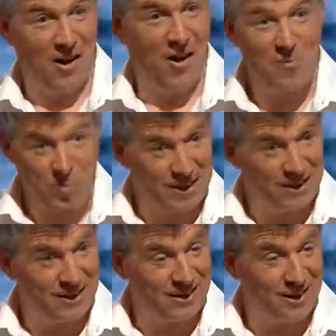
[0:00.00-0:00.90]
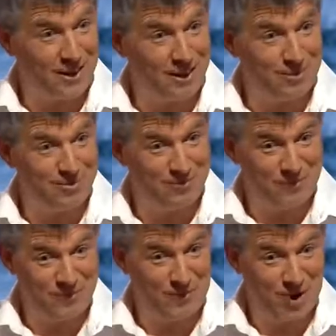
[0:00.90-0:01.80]
I've been in, um,
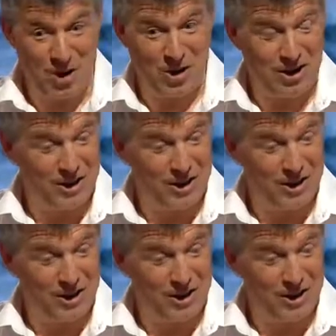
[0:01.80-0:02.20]
you know,